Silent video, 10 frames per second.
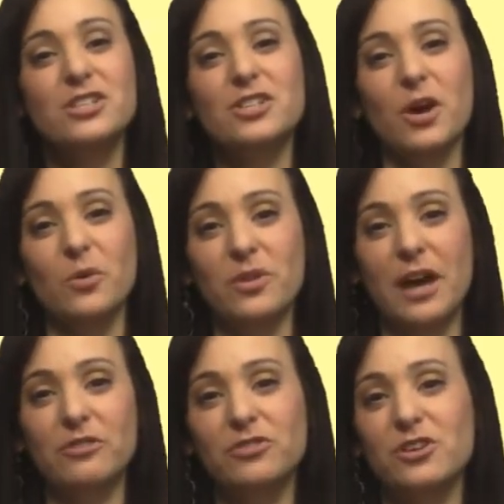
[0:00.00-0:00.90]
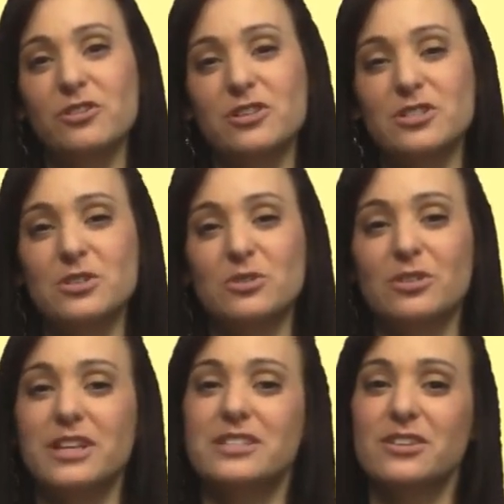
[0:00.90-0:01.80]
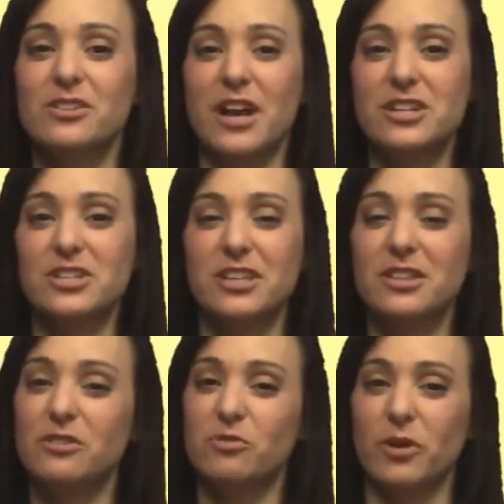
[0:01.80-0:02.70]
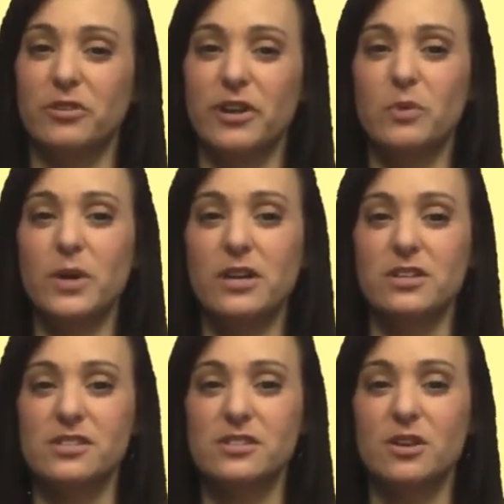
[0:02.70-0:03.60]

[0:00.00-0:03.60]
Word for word: So, without further ado, let's congratulate the fourth grade winners.